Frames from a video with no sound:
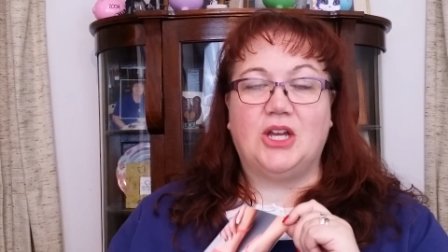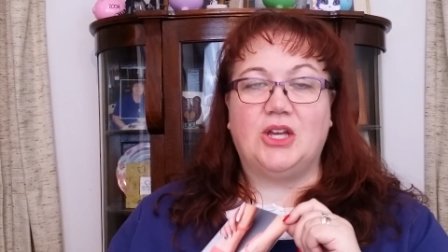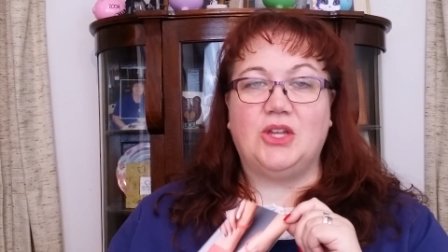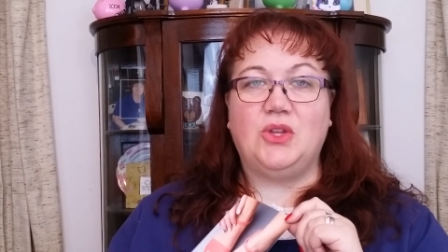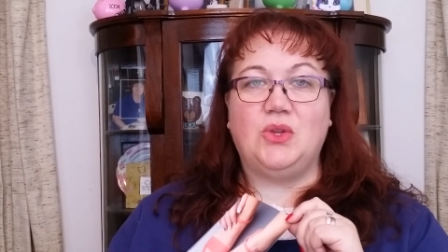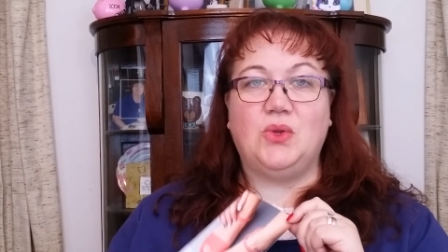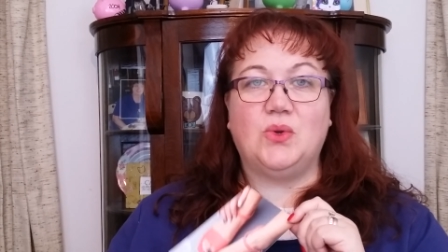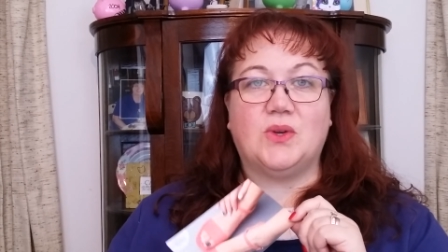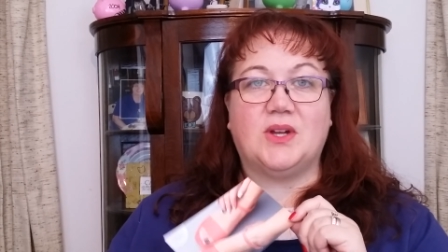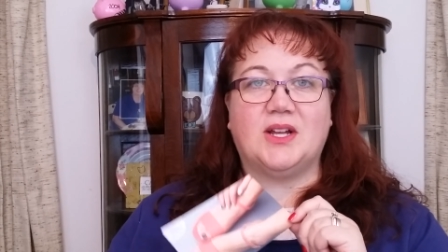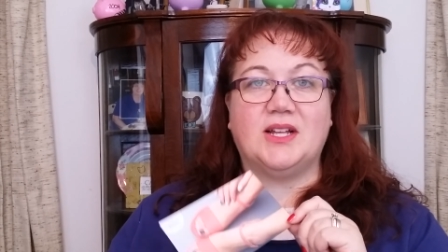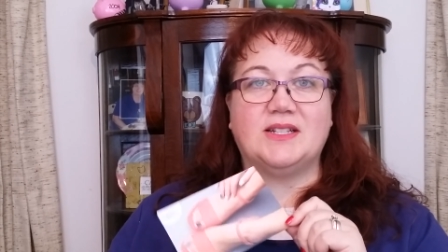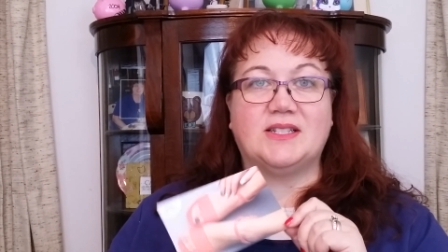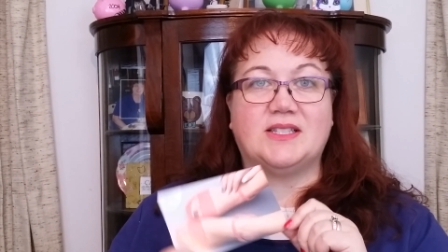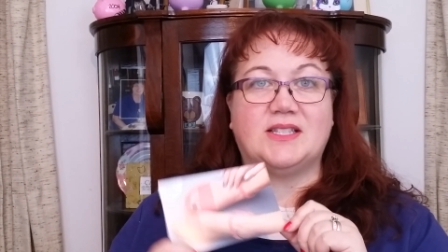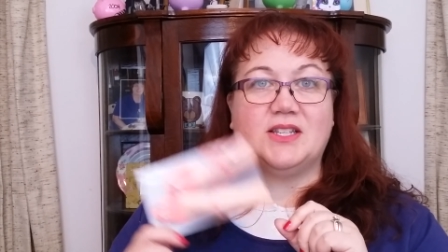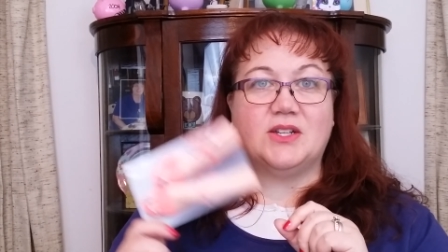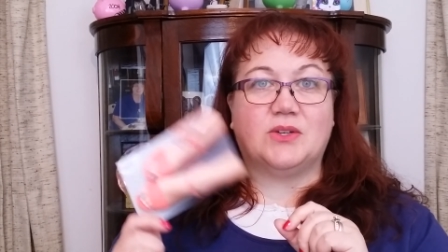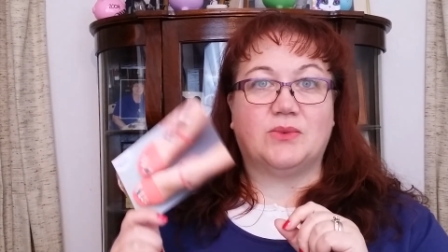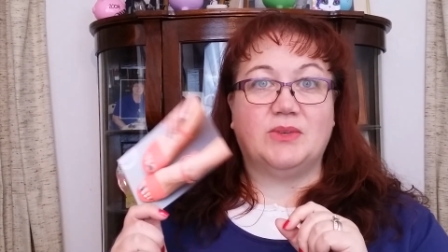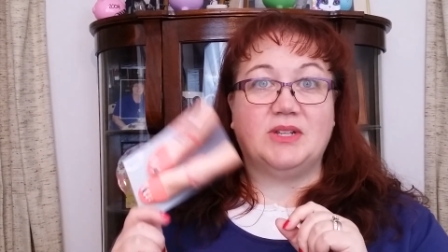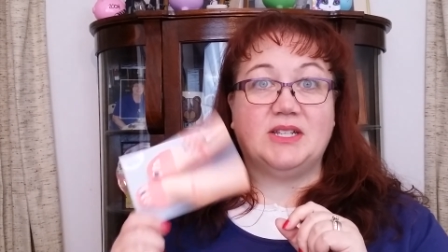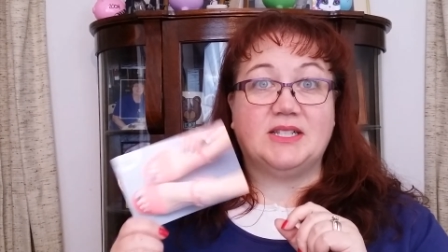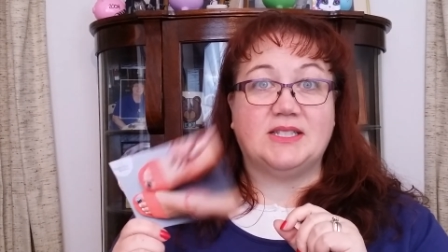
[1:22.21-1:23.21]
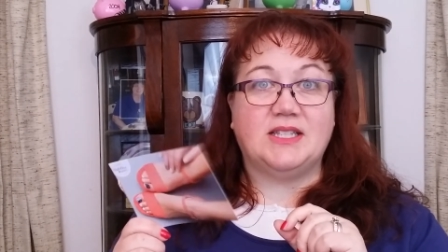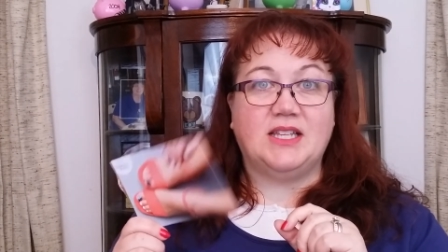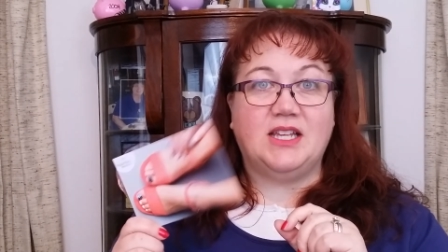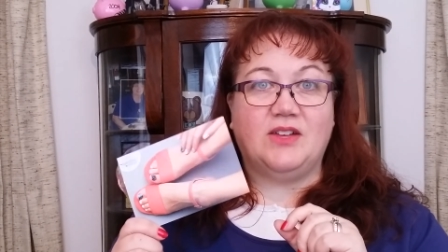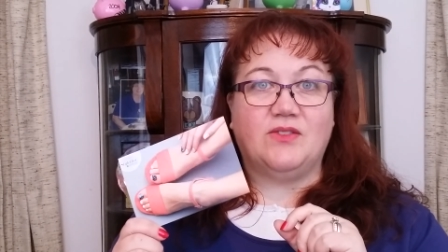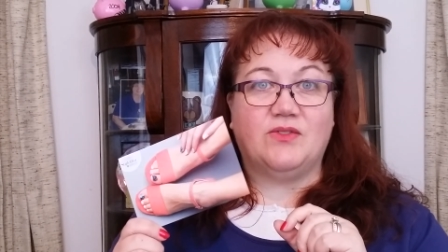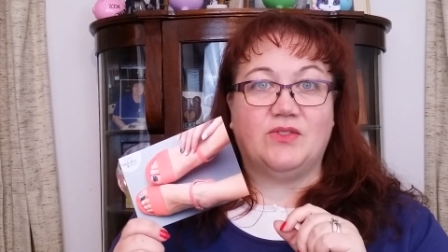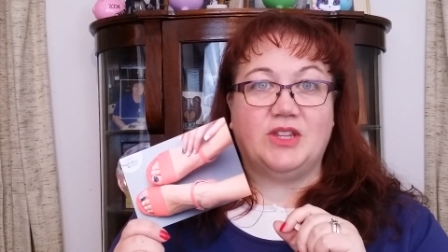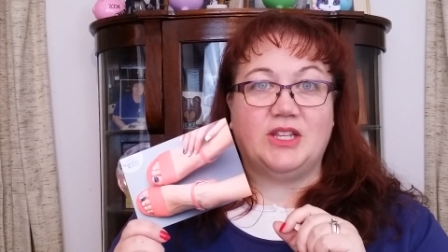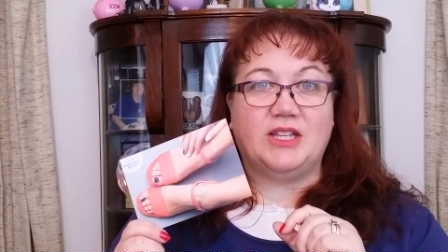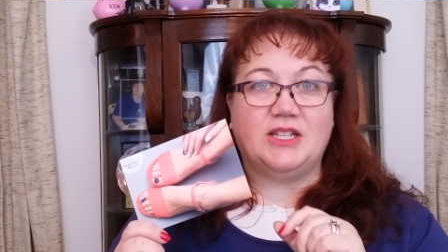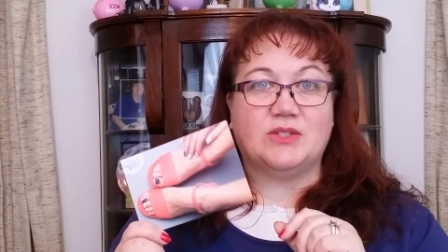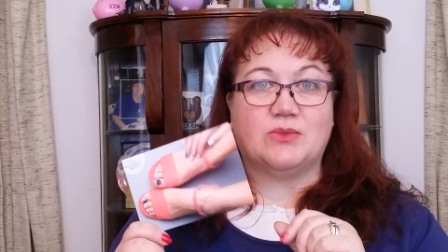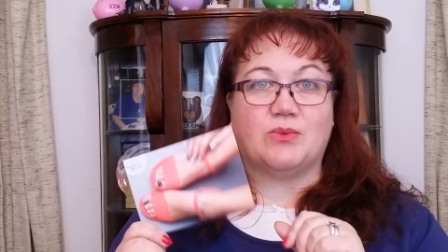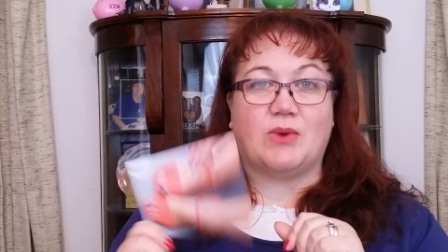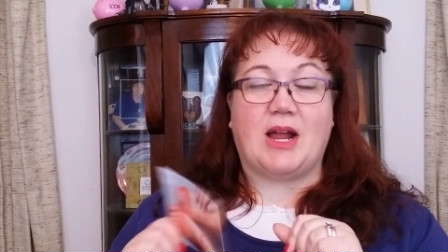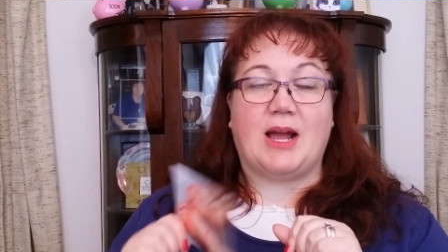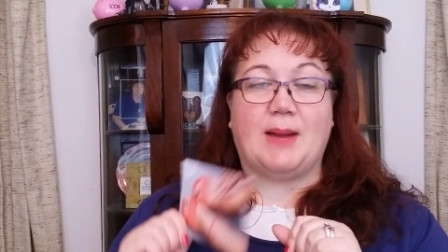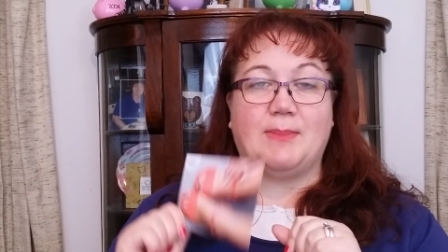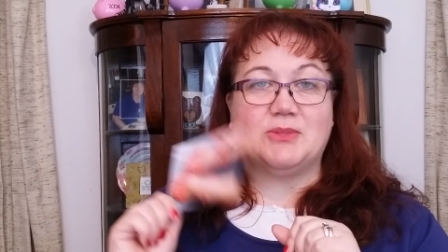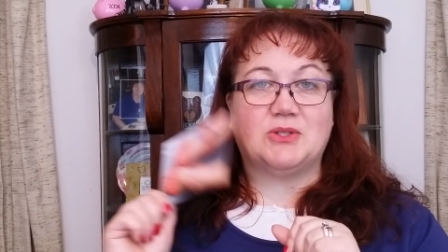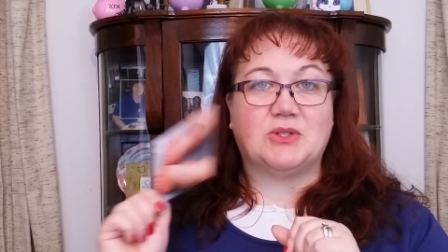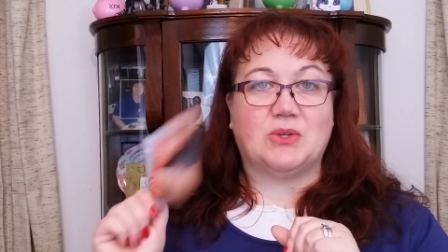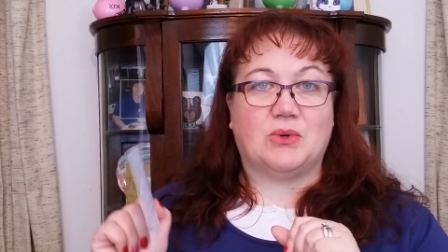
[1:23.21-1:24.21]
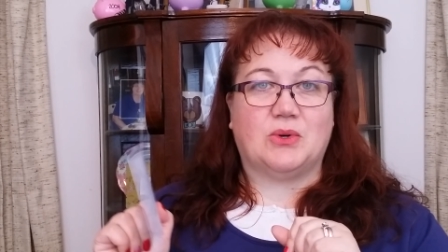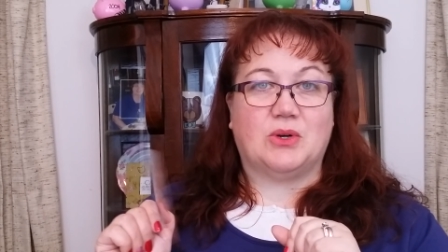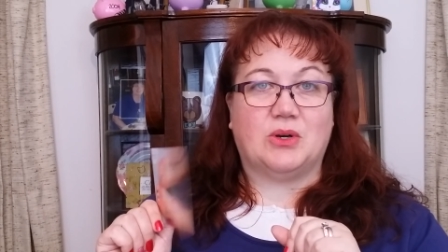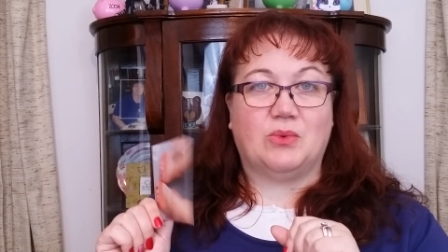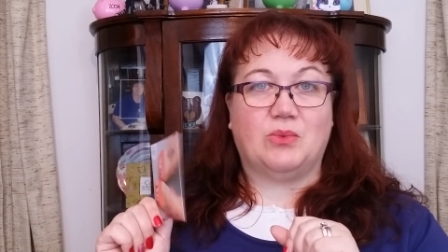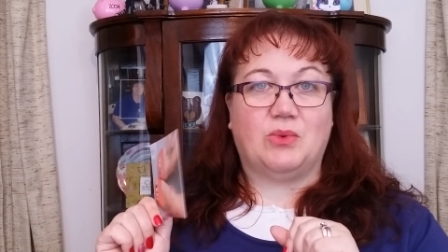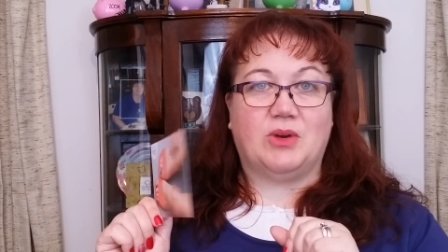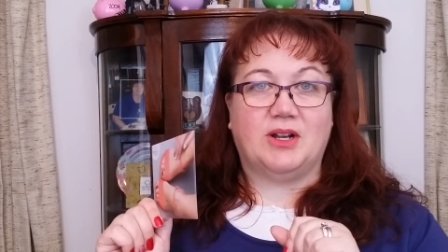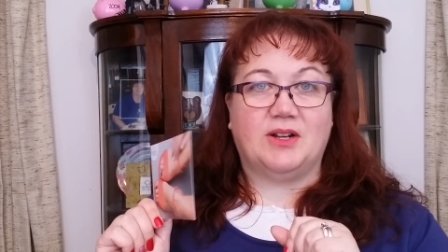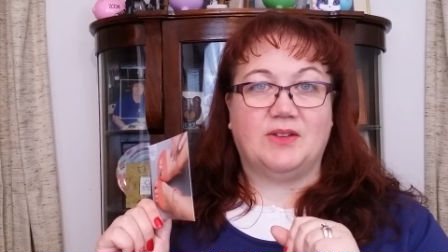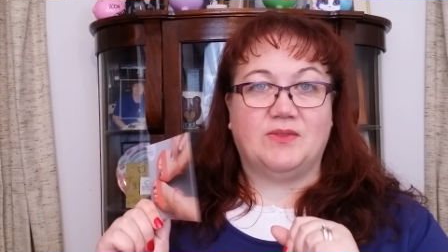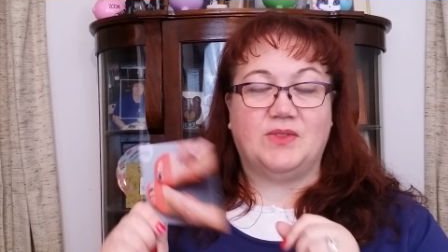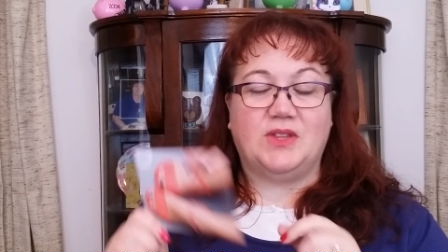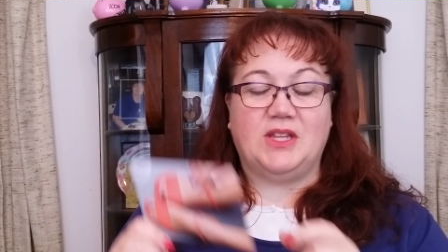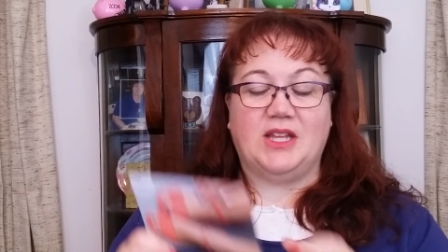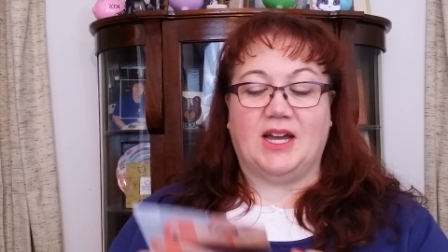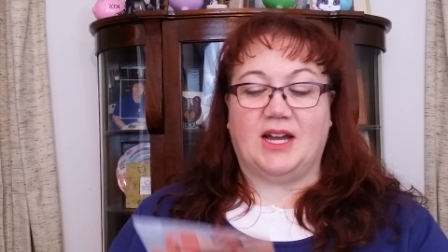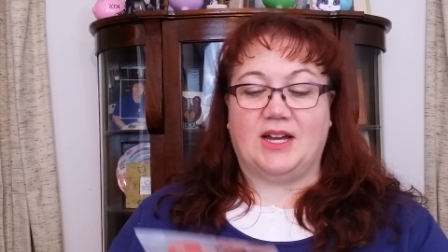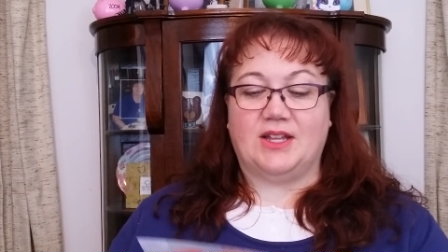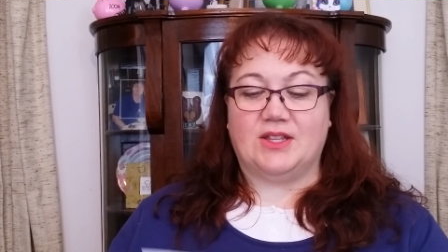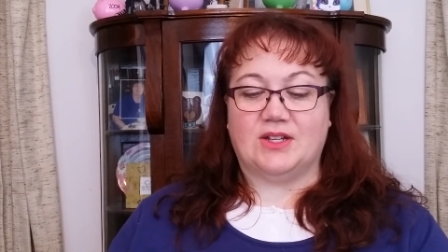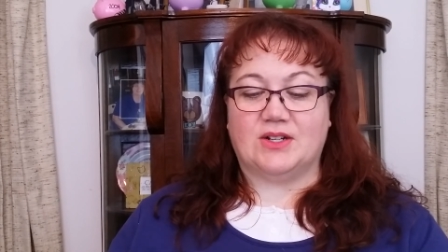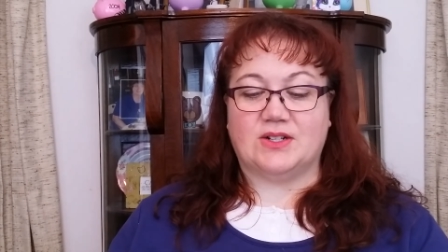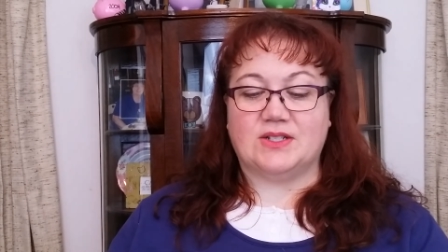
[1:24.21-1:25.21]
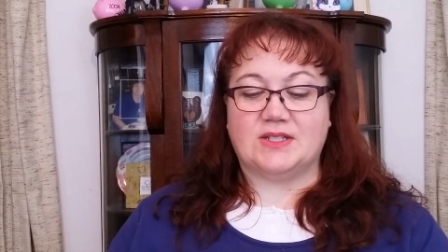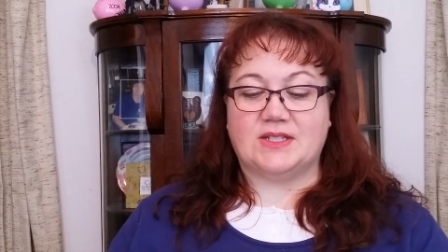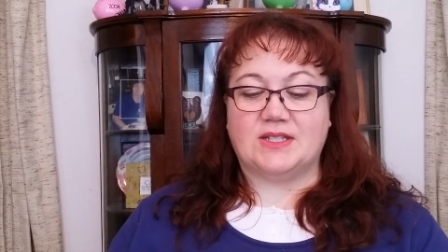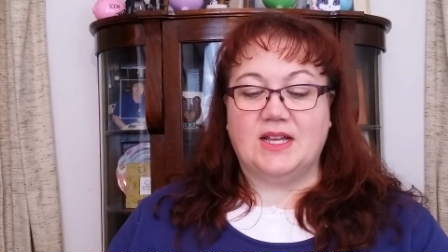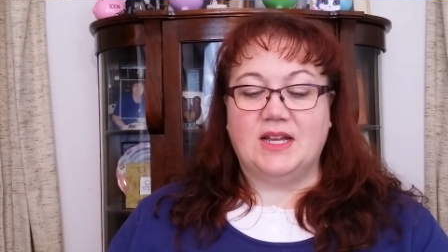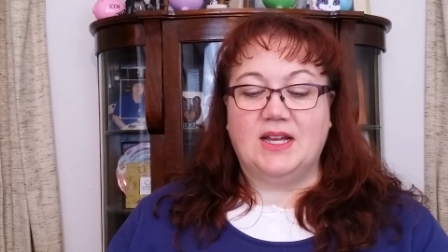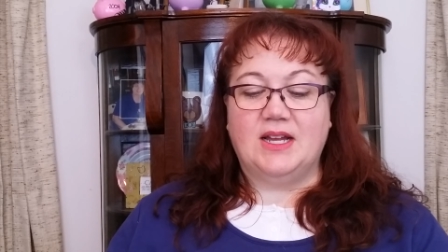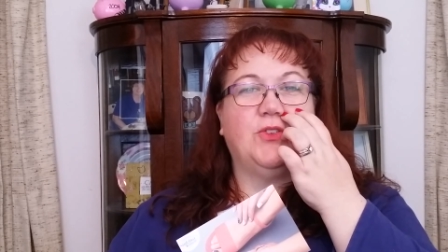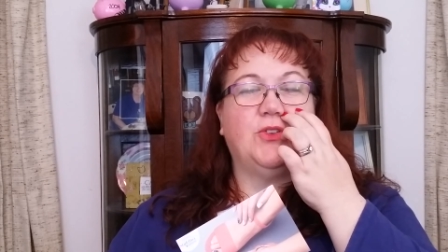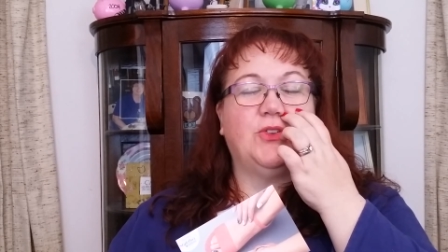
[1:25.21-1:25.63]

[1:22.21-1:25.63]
you can still receive these wraps or one of the others.